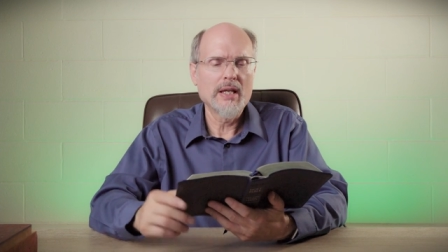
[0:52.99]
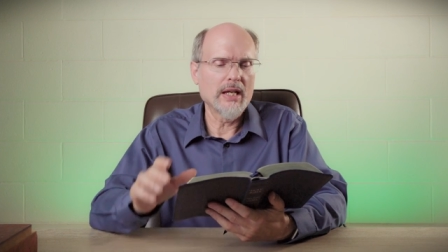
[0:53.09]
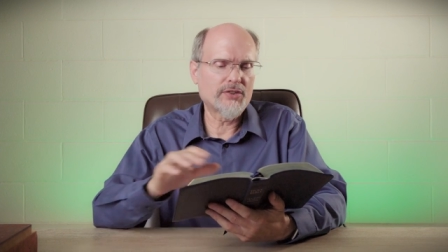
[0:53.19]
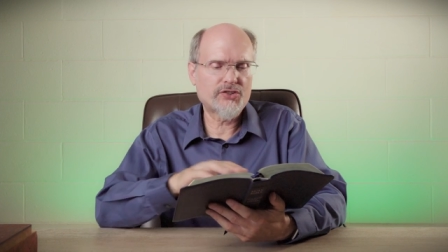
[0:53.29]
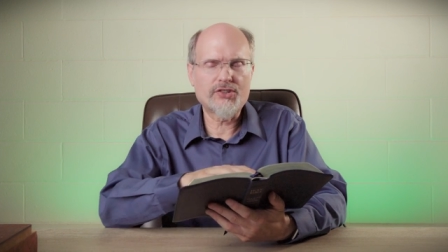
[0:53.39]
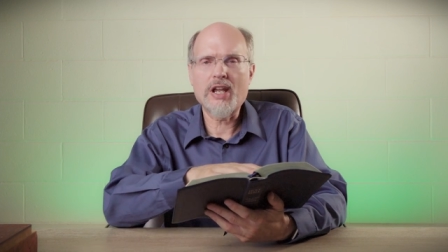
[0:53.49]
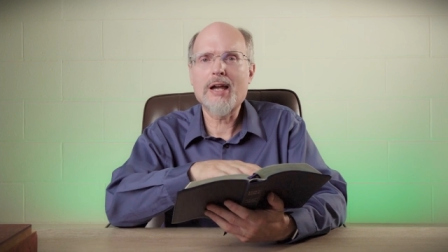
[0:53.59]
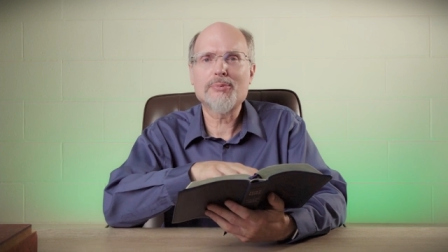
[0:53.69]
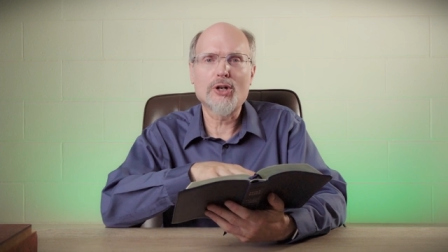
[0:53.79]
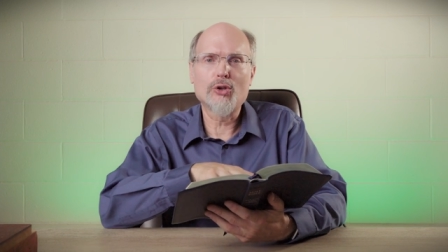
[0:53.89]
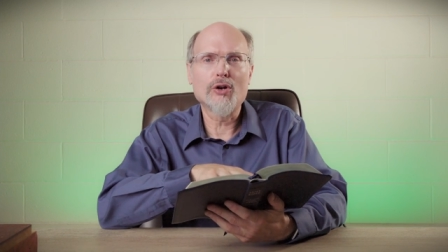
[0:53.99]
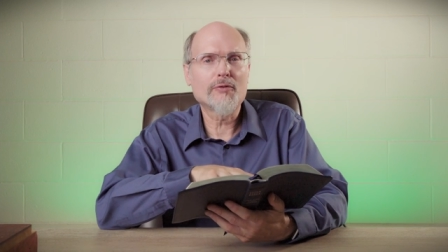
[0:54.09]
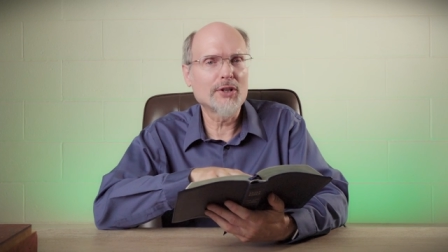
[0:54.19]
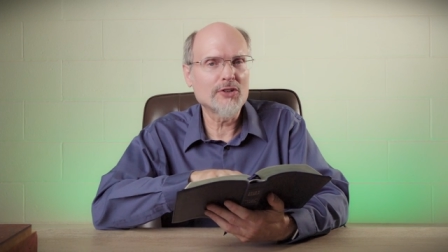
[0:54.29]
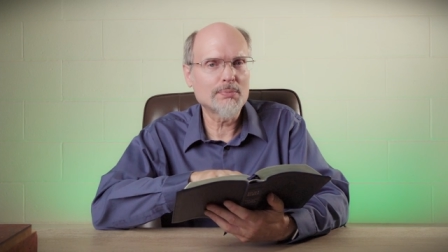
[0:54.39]
It's stamped all
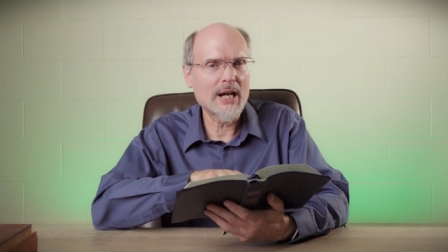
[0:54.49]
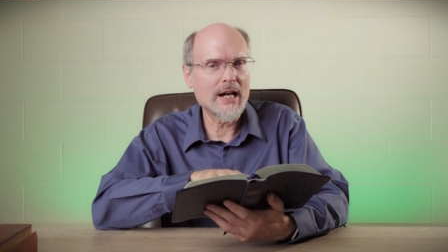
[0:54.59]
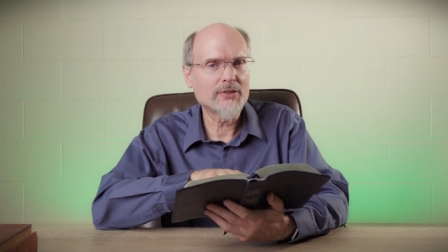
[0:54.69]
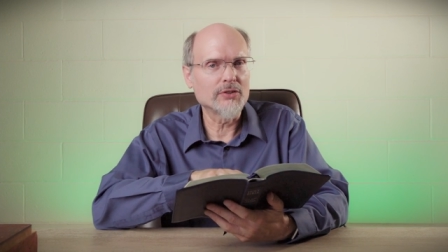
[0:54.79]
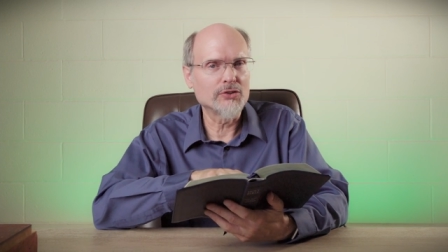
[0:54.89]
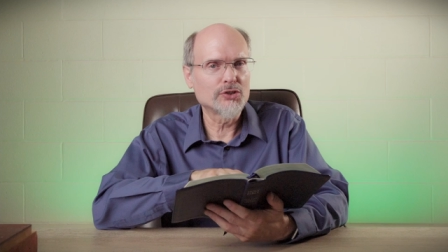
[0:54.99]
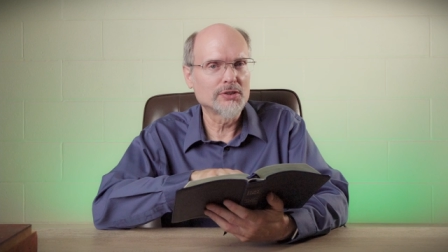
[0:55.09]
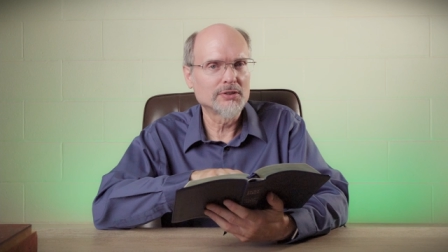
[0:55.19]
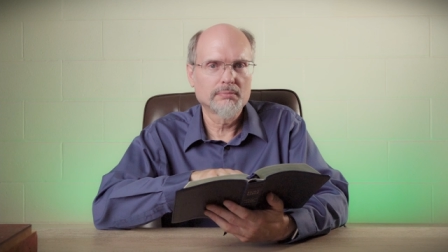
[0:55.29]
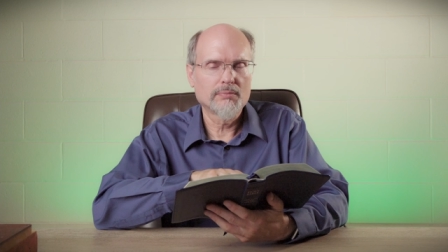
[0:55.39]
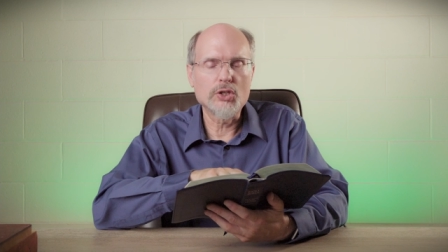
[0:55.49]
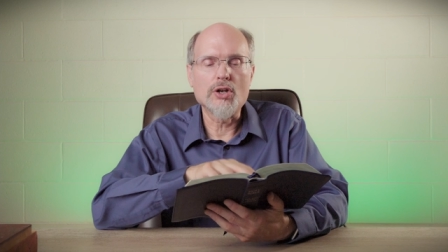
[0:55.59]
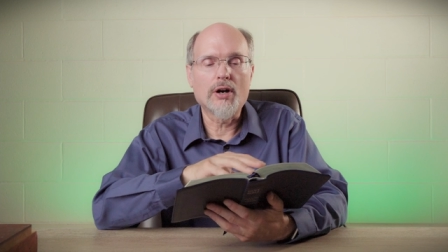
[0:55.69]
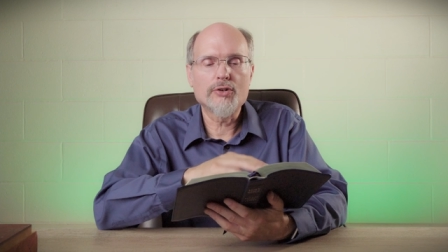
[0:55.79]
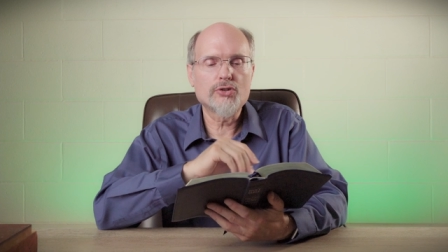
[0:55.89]
over this passage. The
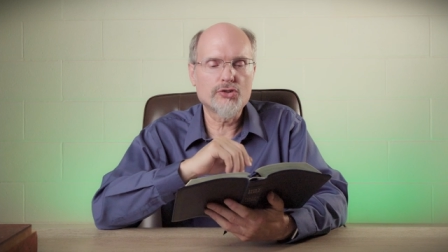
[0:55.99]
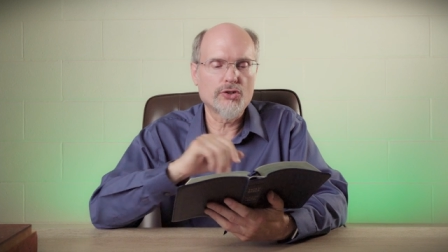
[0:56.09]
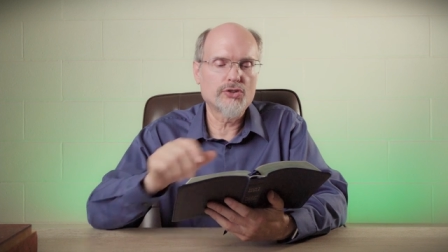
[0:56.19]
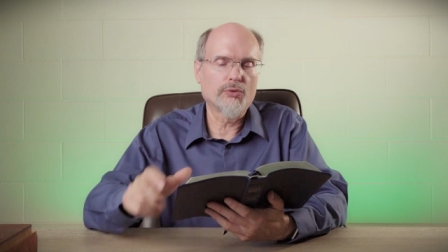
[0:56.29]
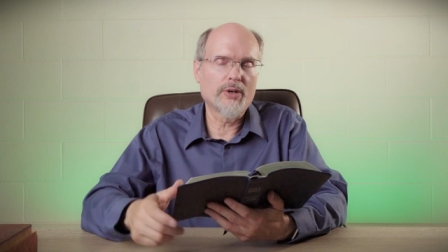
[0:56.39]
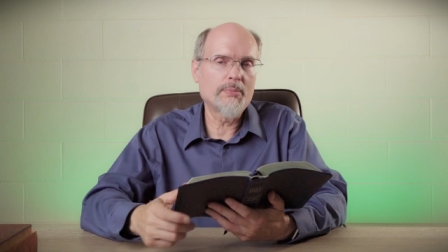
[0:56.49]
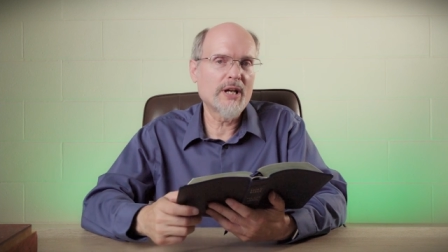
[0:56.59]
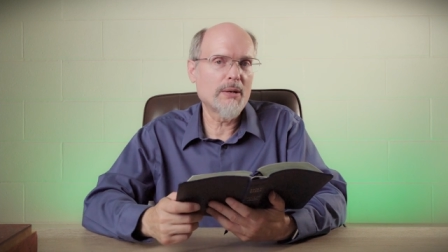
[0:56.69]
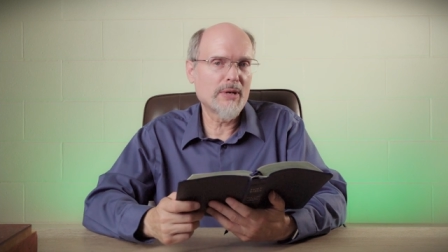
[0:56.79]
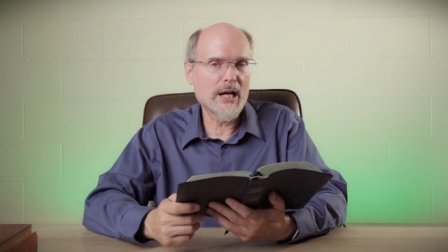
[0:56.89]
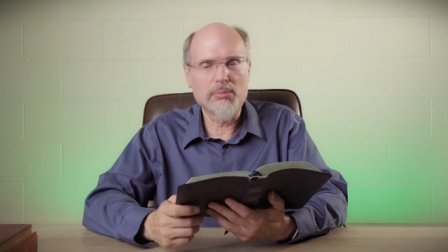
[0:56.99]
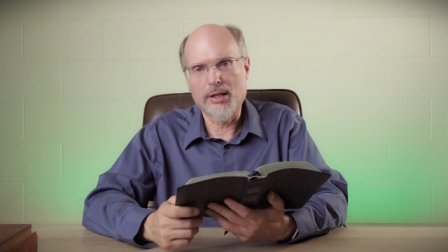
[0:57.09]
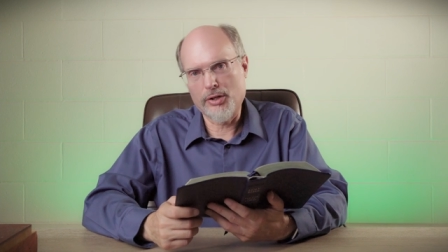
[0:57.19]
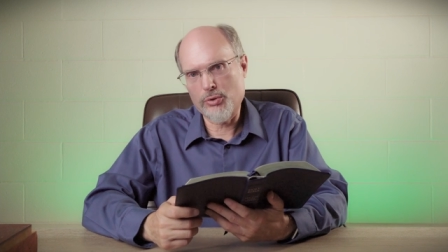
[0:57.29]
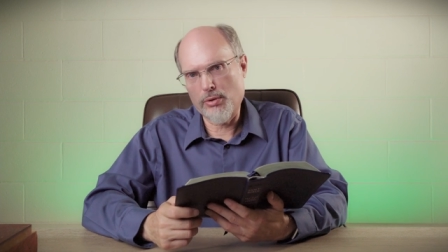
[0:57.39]
archers are to repay
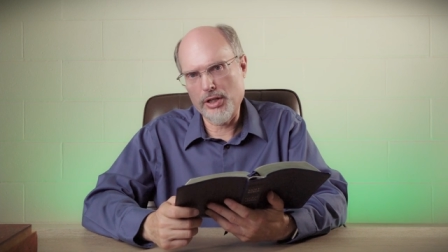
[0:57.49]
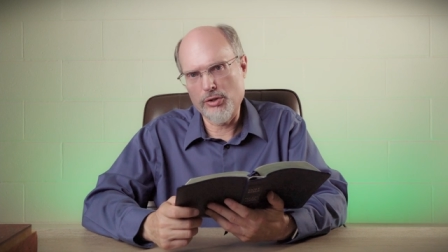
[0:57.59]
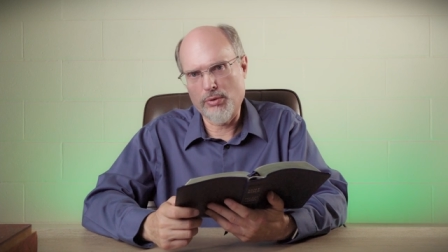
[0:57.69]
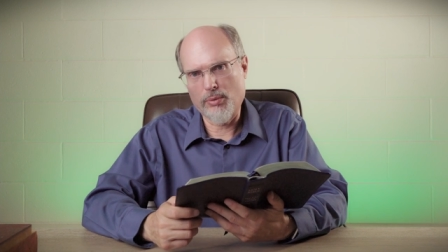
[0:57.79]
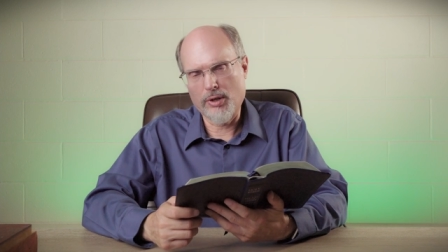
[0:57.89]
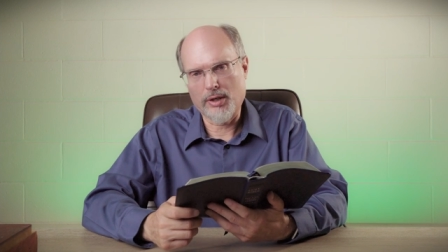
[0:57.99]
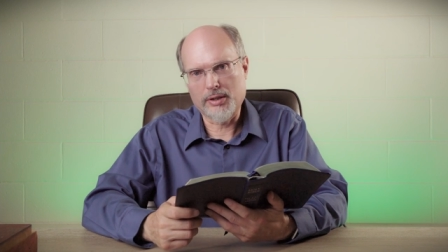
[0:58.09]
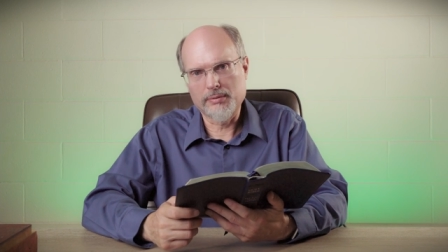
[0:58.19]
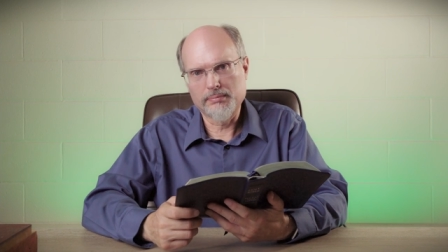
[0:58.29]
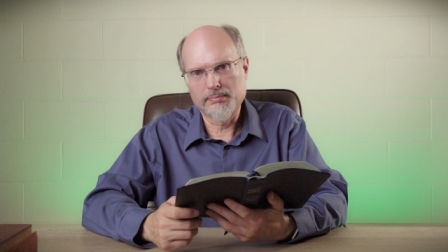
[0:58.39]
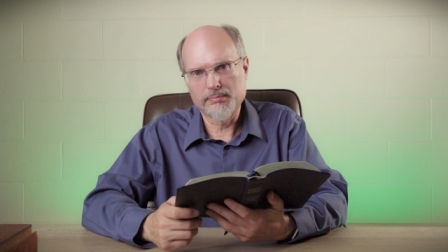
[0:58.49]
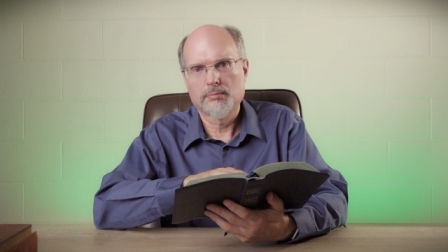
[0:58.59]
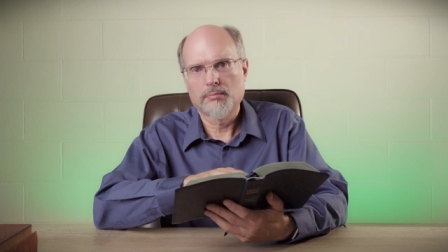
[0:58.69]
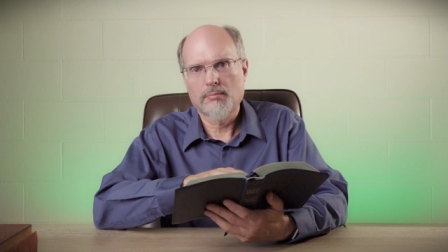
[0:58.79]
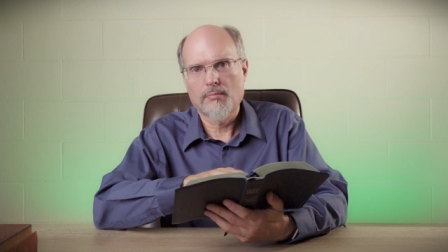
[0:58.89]
Babylon according to her work.
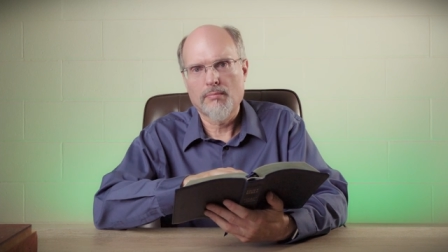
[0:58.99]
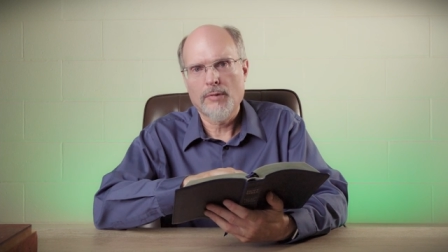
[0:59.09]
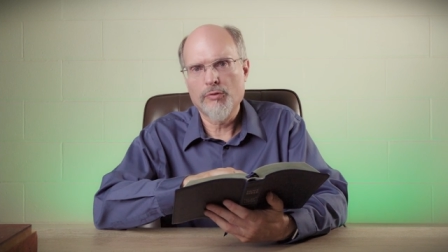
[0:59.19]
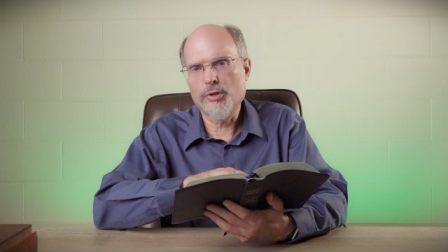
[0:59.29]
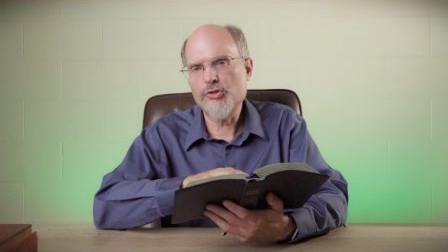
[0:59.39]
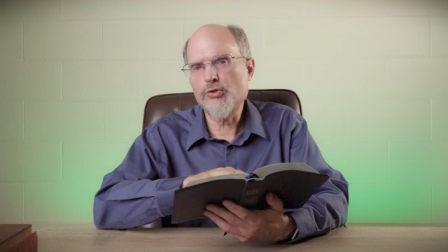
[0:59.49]
Verse